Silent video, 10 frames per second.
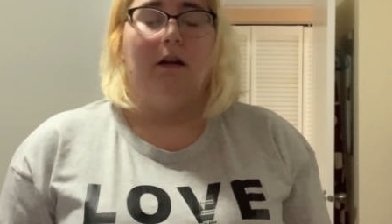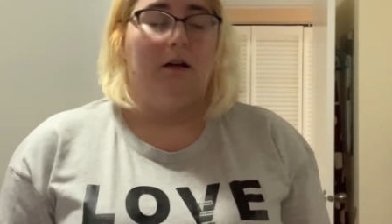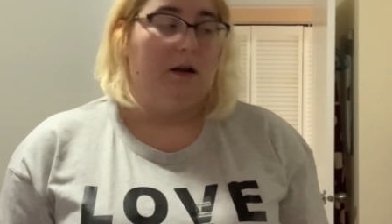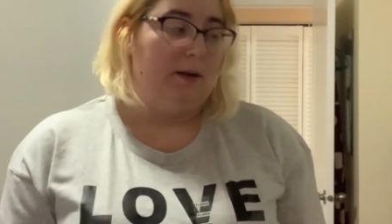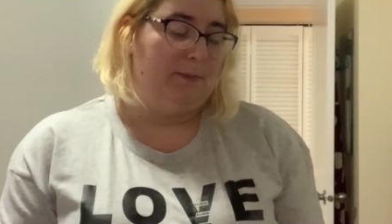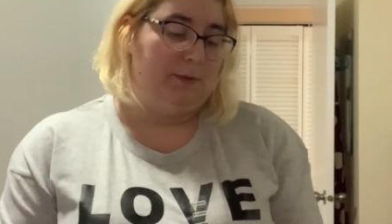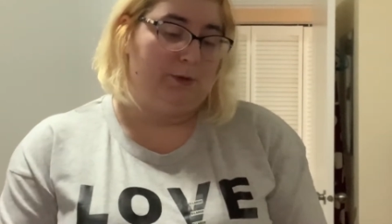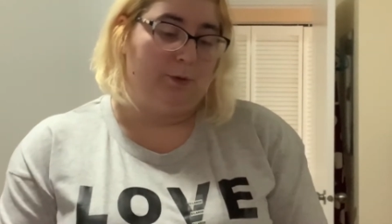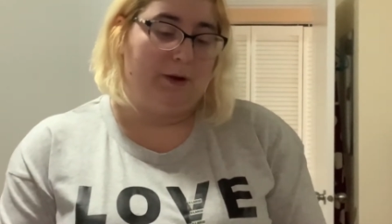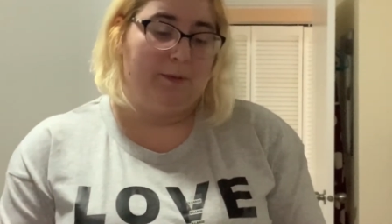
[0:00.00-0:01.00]
Um,
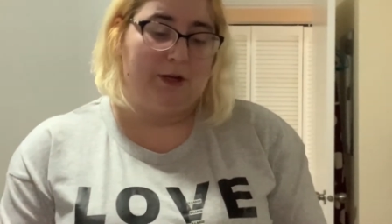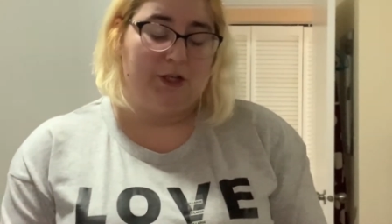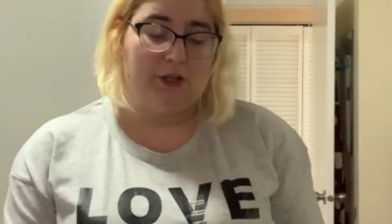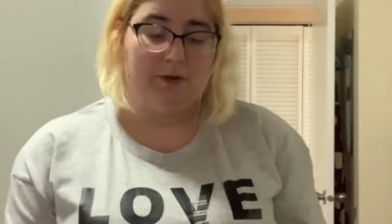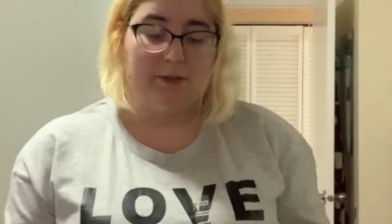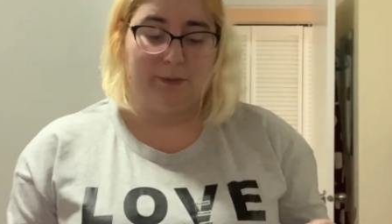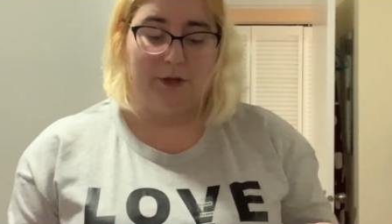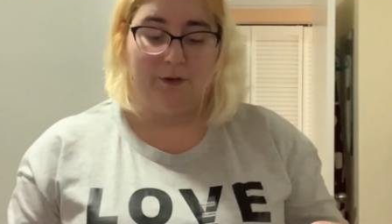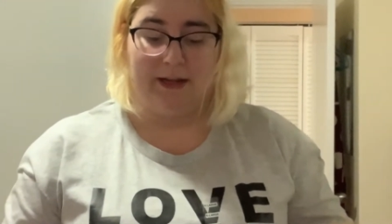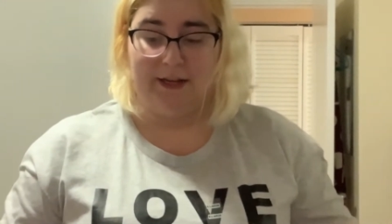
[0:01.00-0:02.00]
so what I'm going to do is I'm going
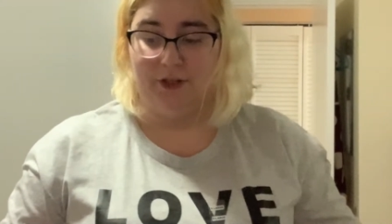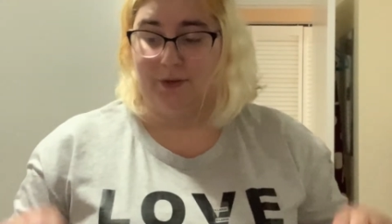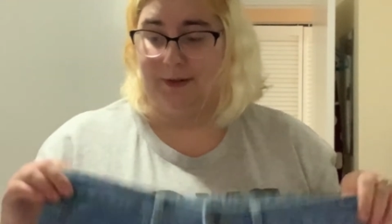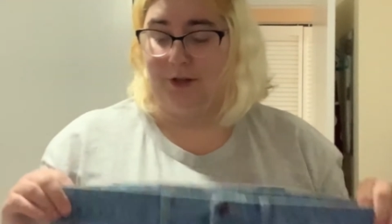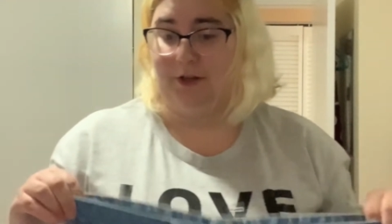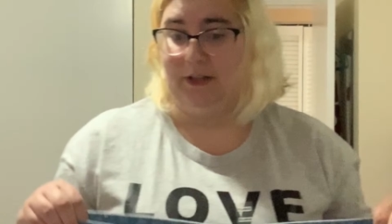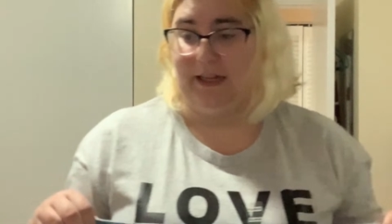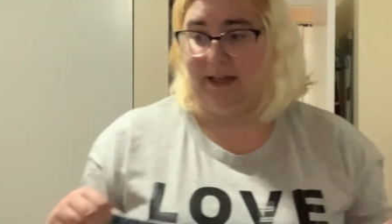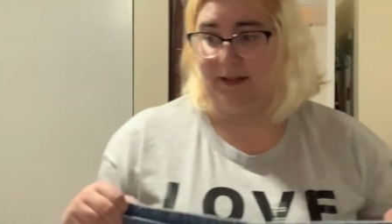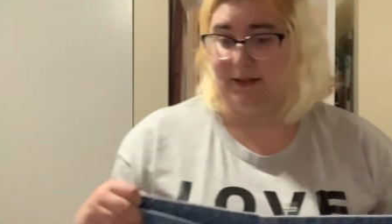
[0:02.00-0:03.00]
to go ahead and just return
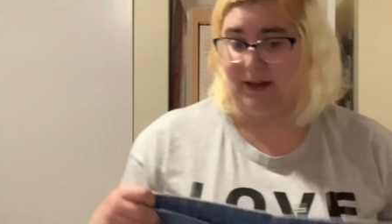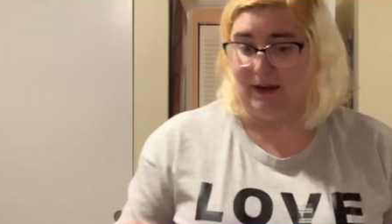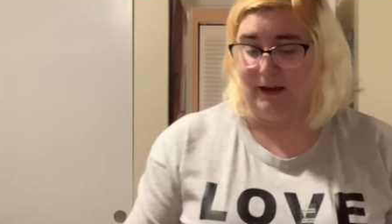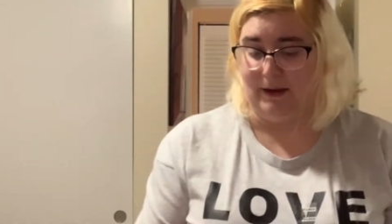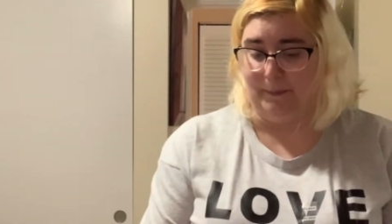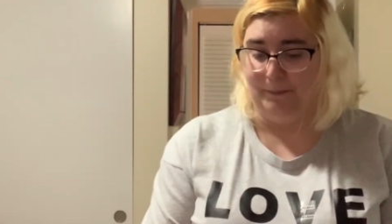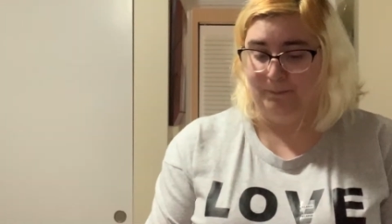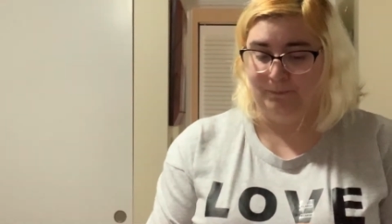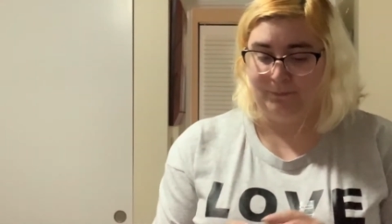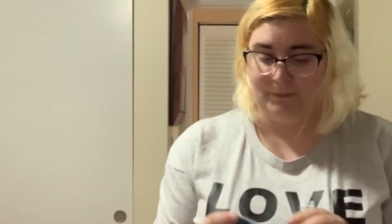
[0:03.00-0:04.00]
these. Um,
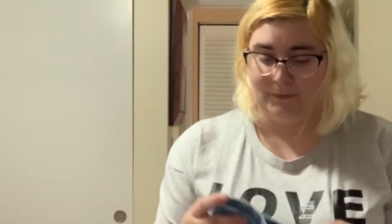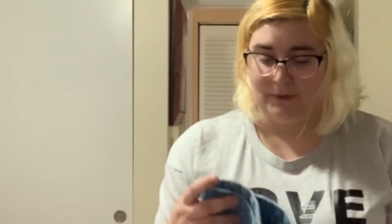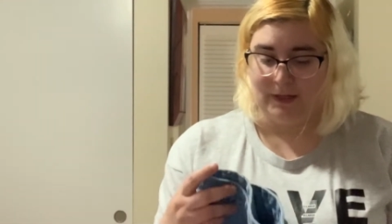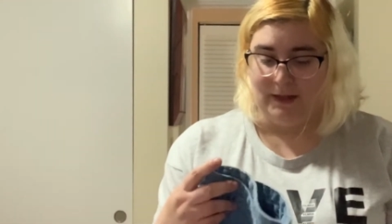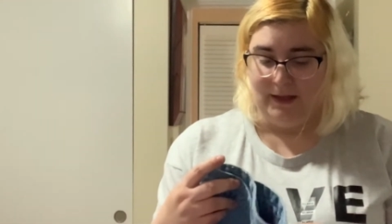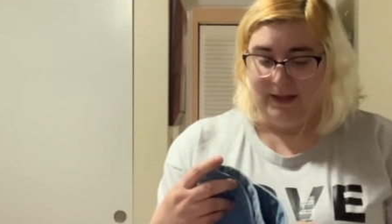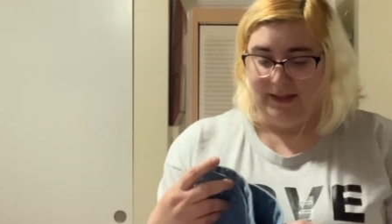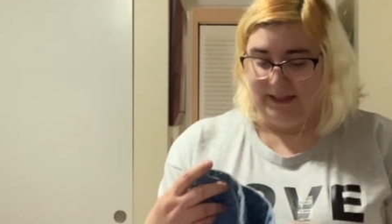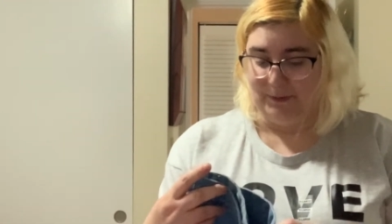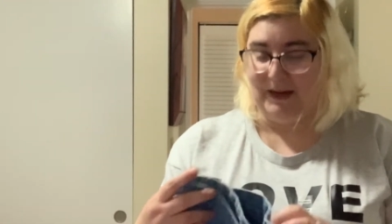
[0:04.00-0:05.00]

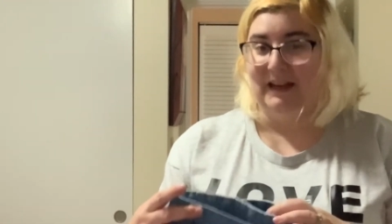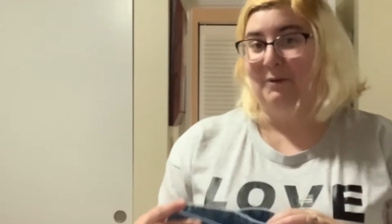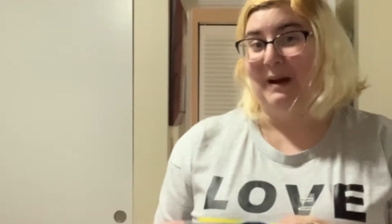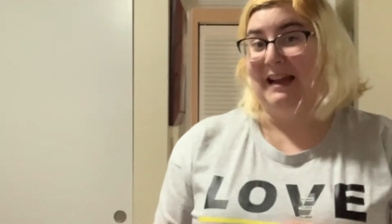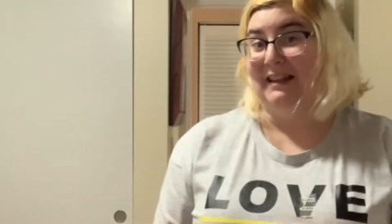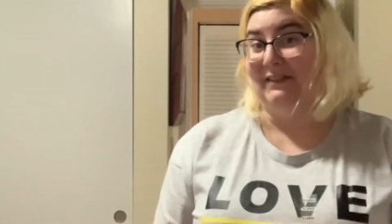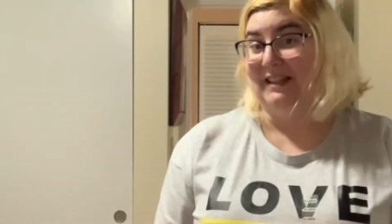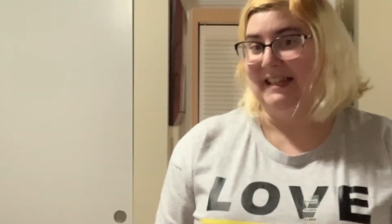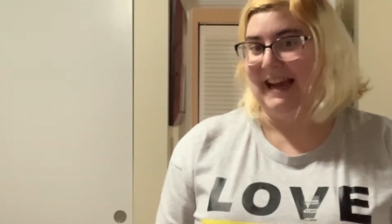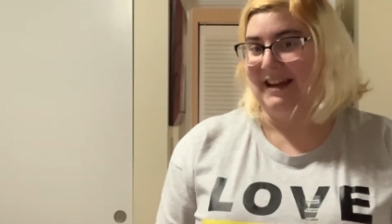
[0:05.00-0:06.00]
that's kind of why I left
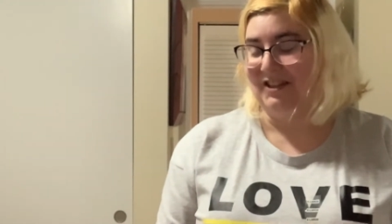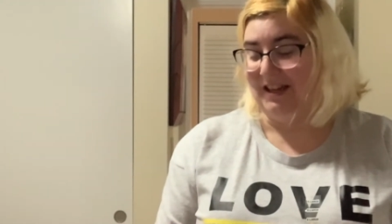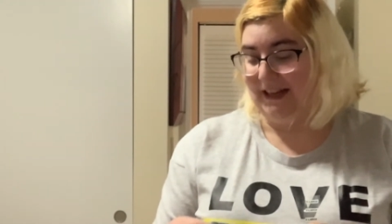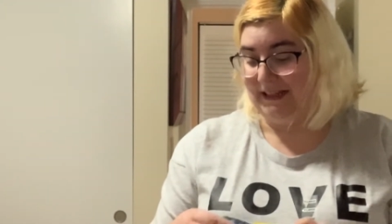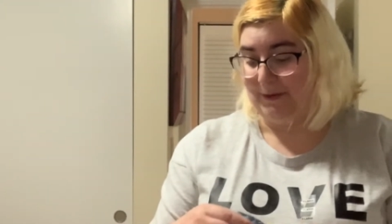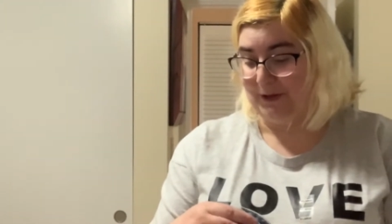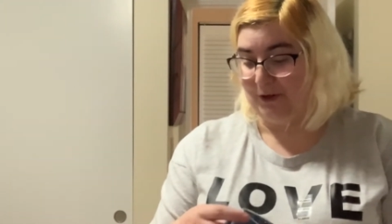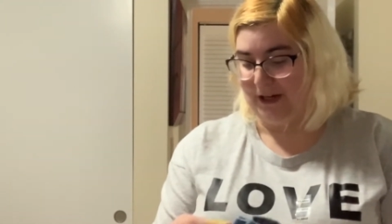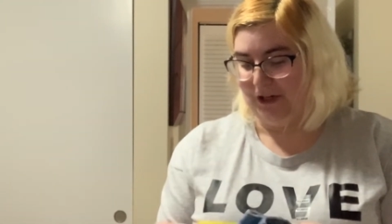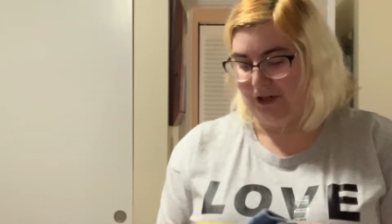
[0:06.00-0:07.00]
the tags on as I was
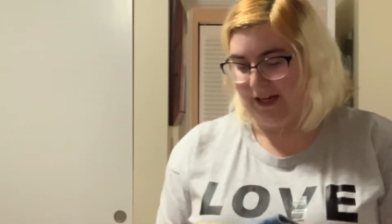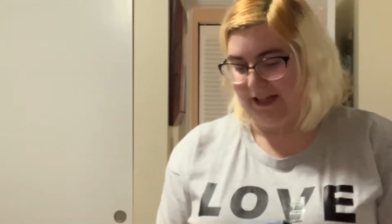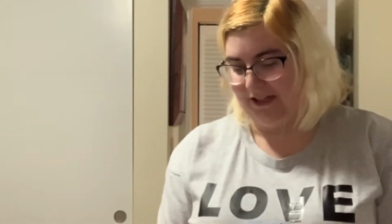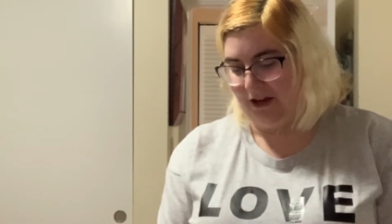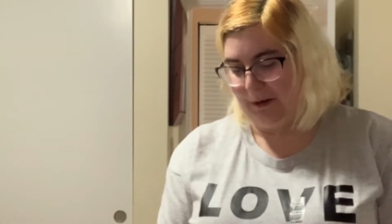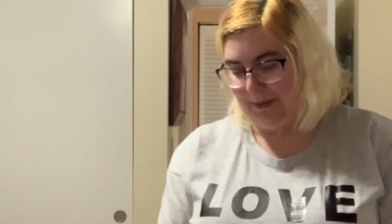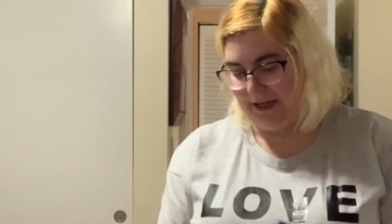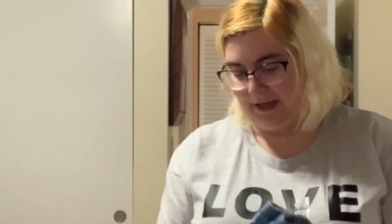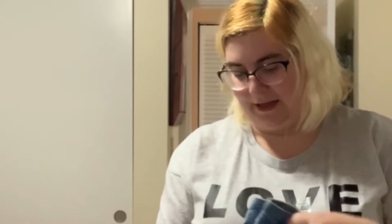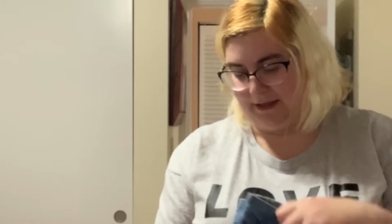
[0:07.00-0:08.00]
trying to try these on
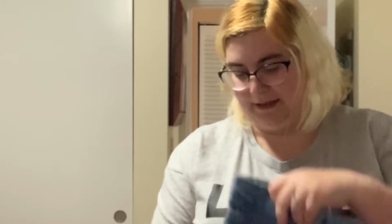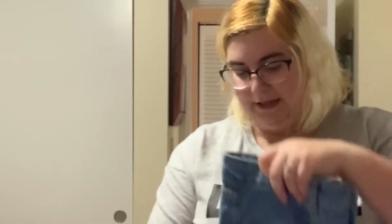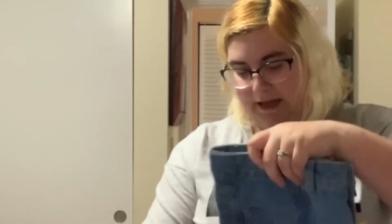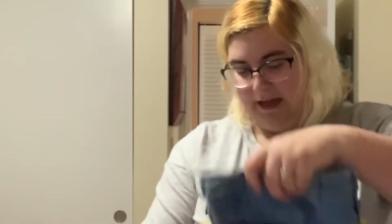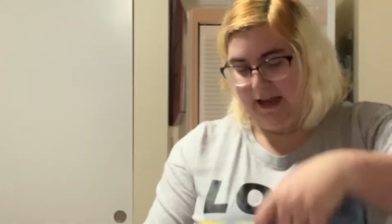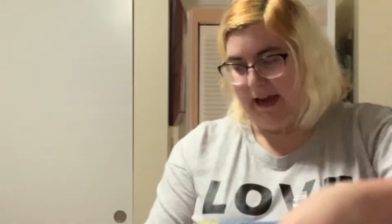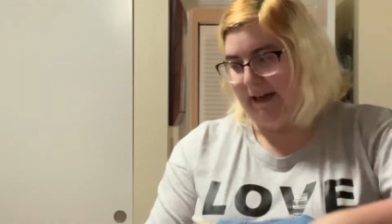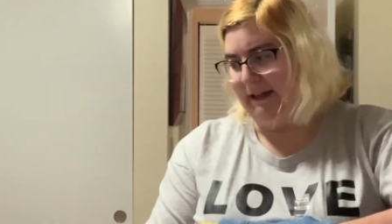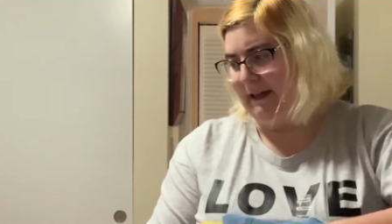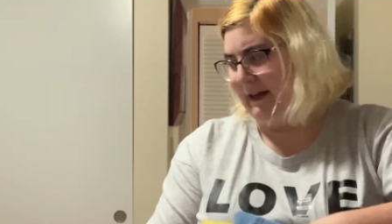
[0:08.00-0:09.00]
because
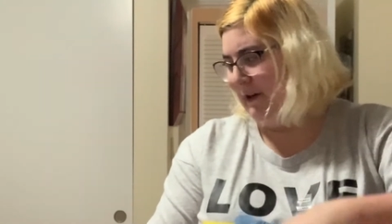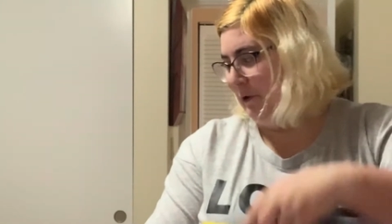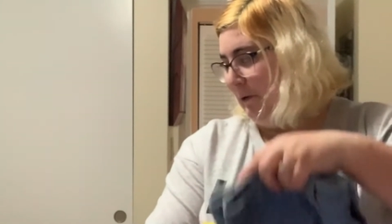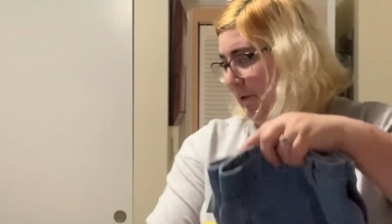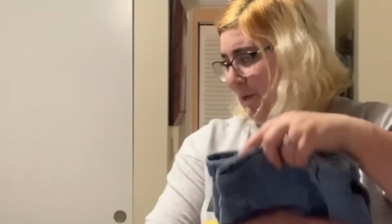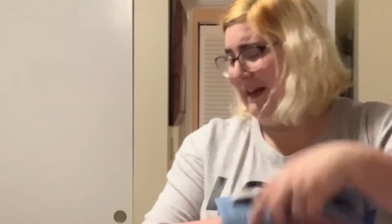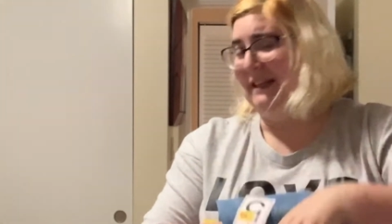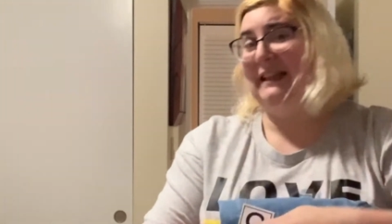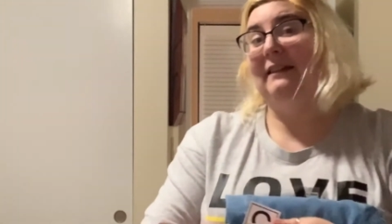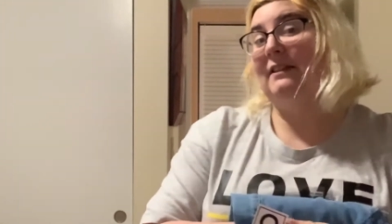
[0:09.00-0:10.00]
I did not know if you had
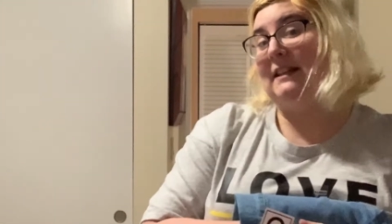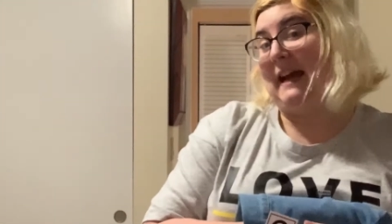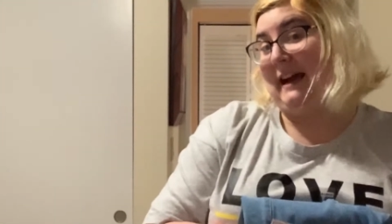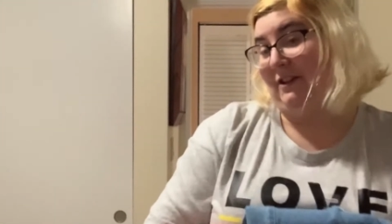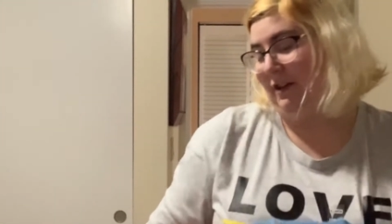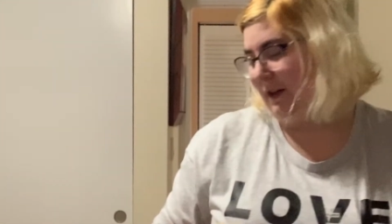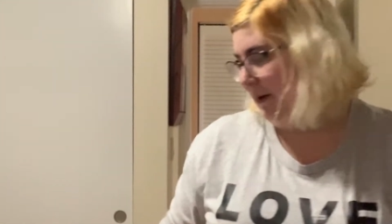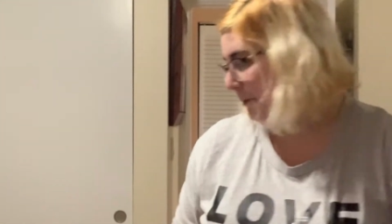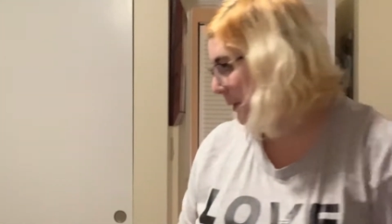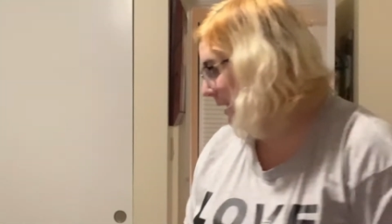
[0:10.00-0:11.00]
to leave the tags
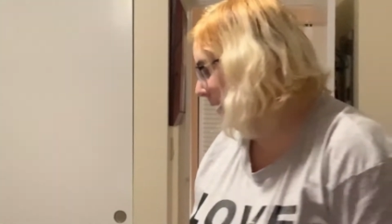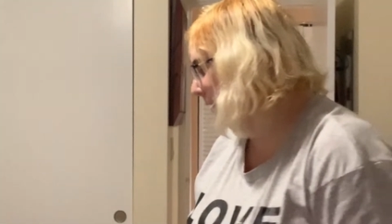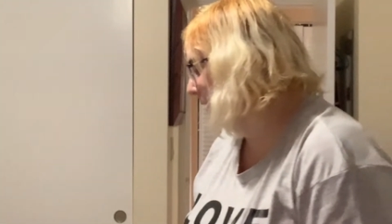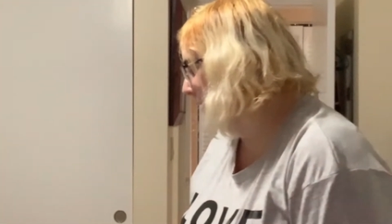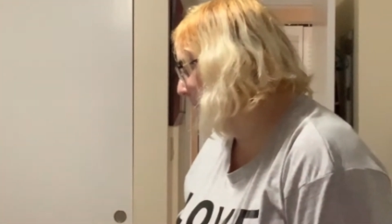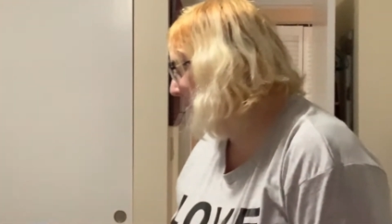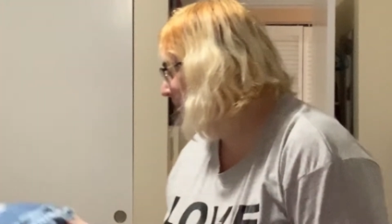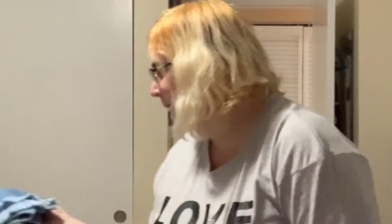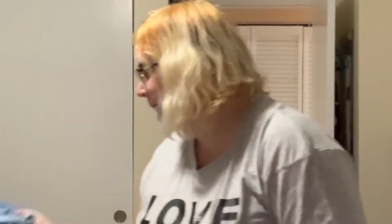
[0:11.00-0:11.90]
on. But um,